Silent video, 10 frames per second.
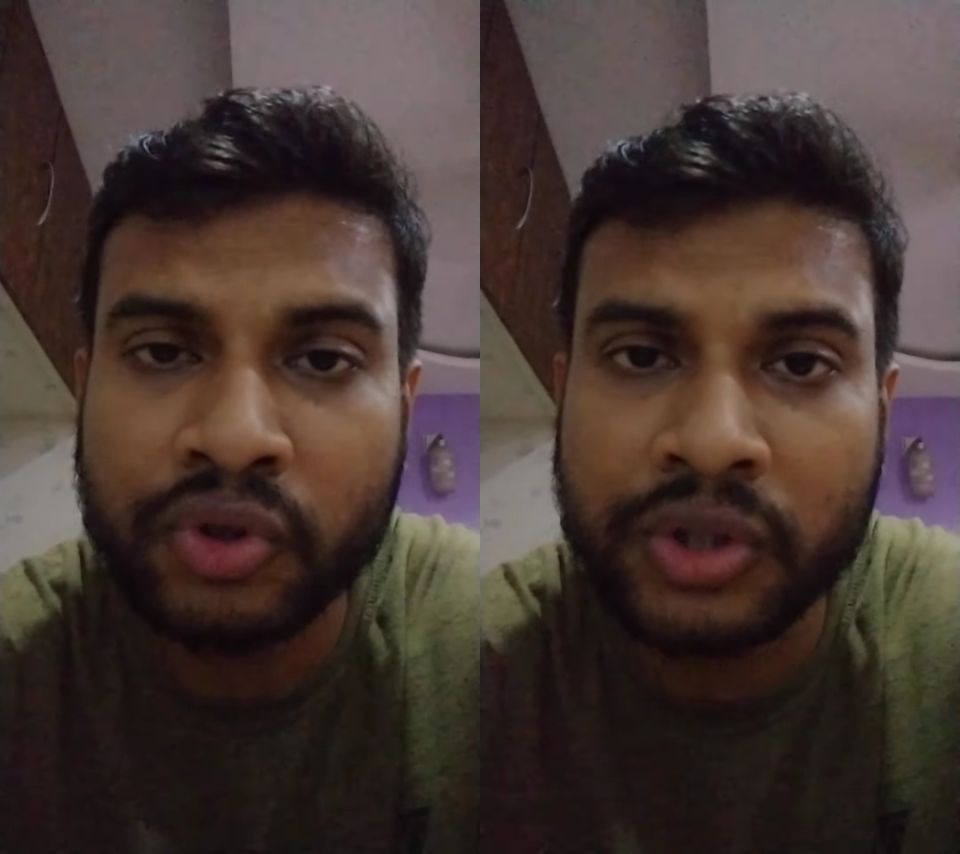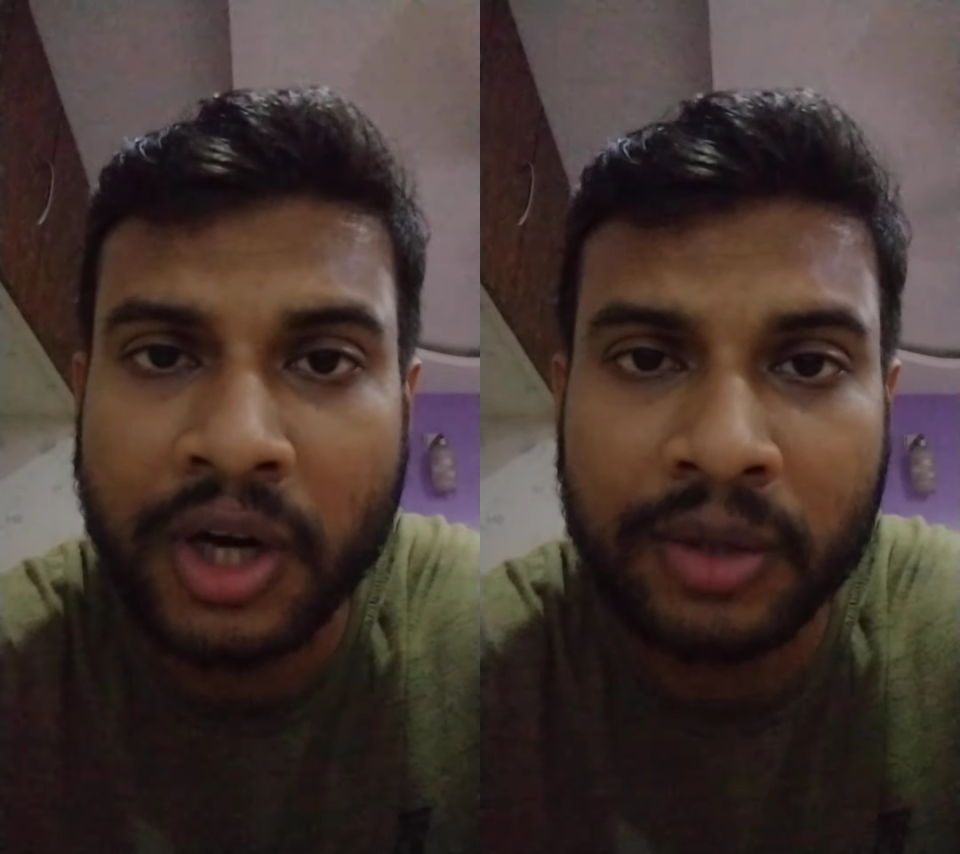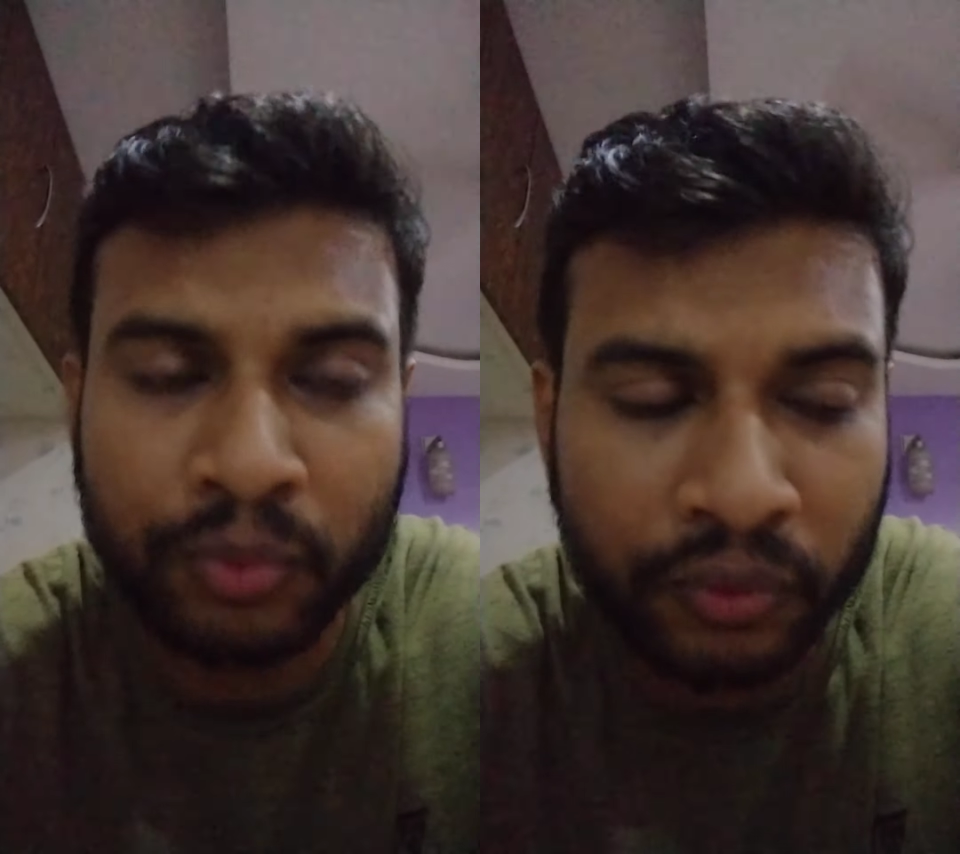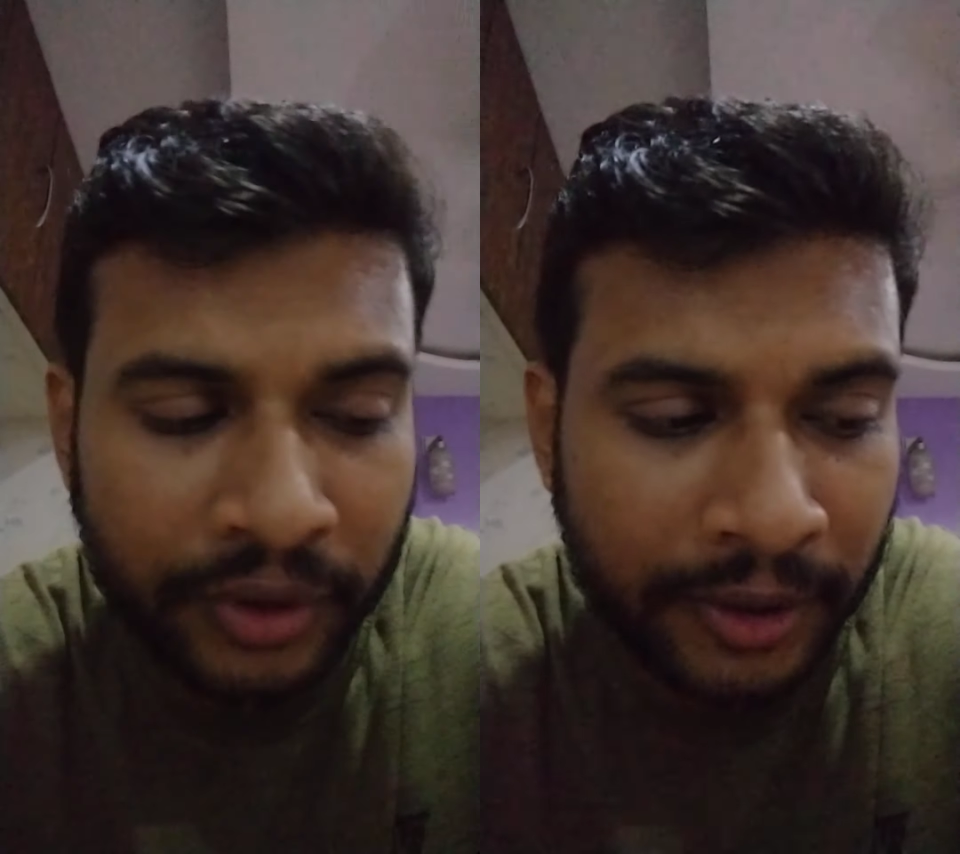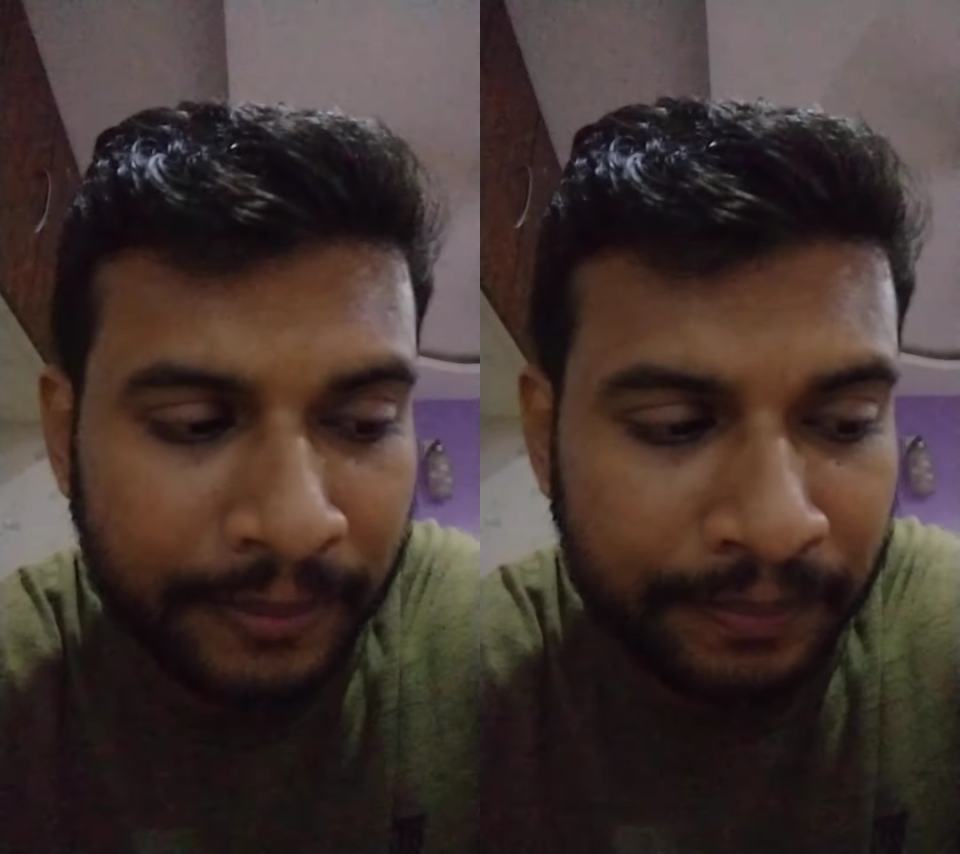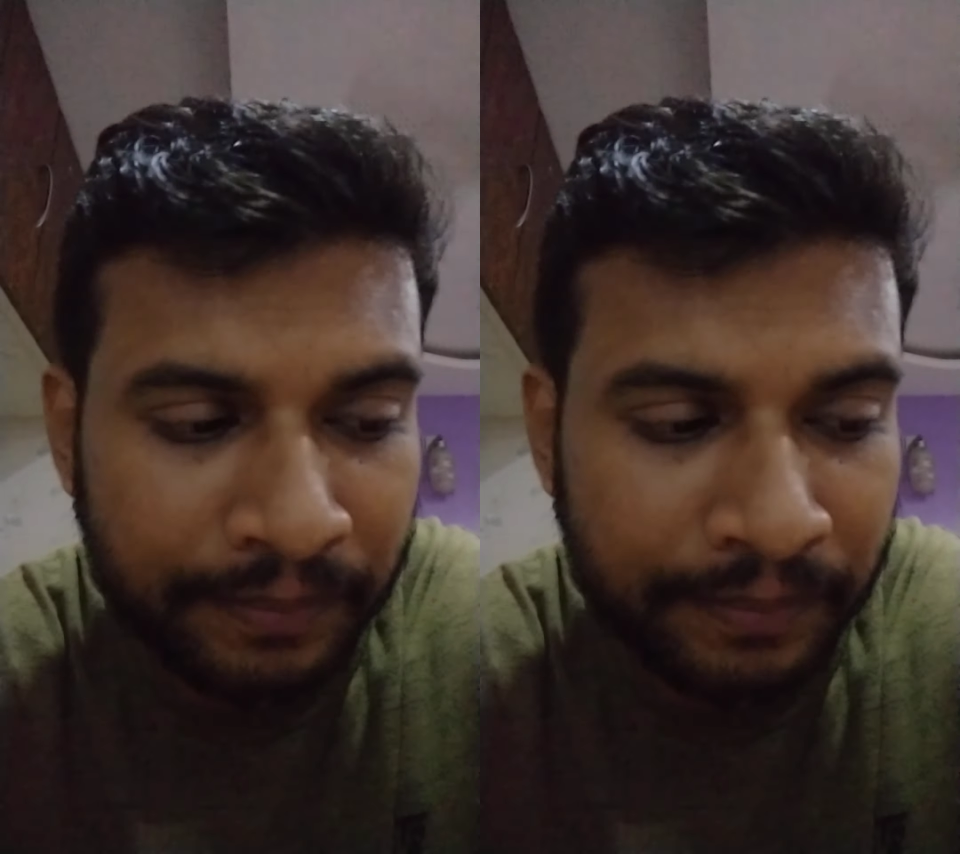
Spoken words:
you start moving,